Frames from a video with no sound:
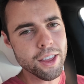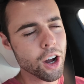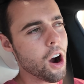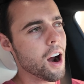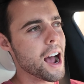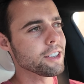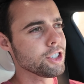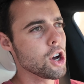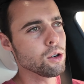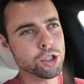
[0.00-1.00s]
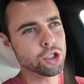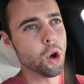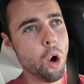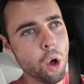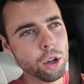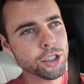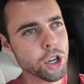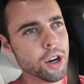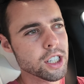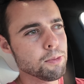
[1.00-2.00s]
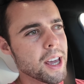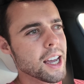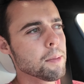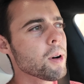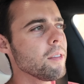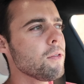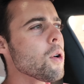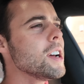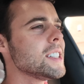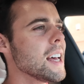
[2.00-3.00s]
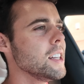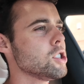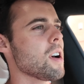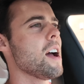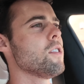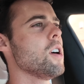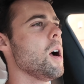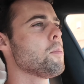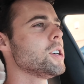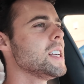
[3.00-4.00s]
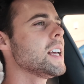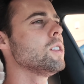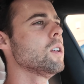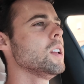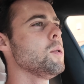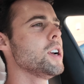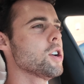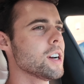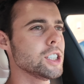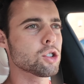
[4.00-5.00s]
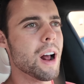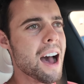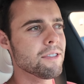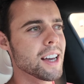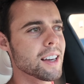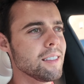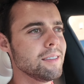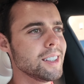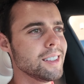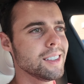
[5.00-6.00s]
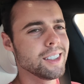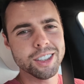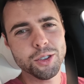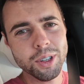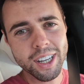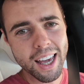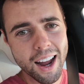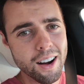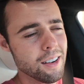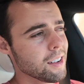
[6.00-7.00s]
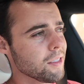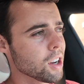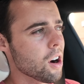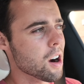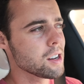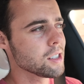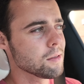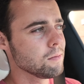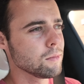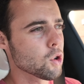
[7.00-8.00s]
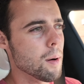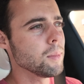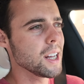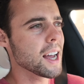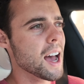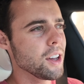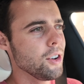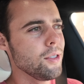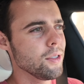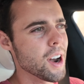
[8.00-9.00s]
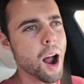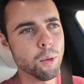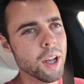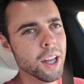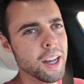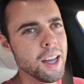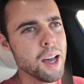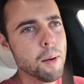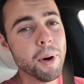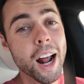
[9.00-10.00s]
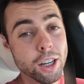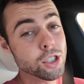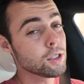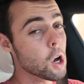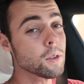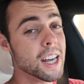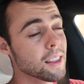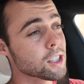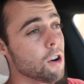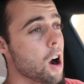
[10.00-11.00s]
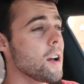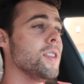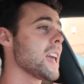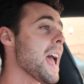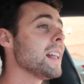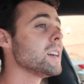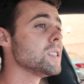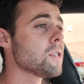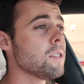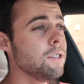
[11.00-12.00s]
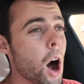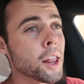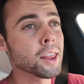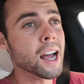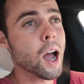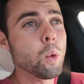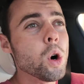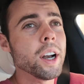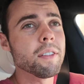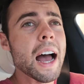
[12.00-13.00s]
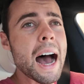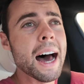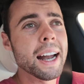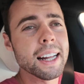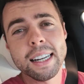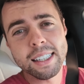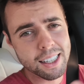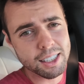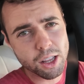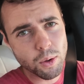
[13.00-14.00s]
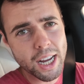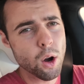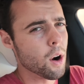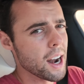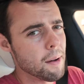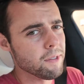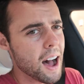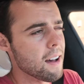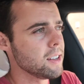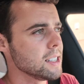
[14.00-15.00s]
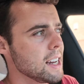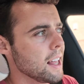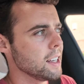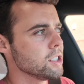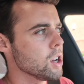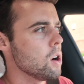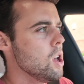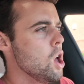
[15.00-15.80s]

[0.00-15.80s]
the car has no soul, so to speak, but for a daily driver, particularly when you're in traffic, do you really care if the car is grumbling at you? Not really. But I also don't take this car in the canyons for fun like I would if I had an E63 or an M5 as a daily. So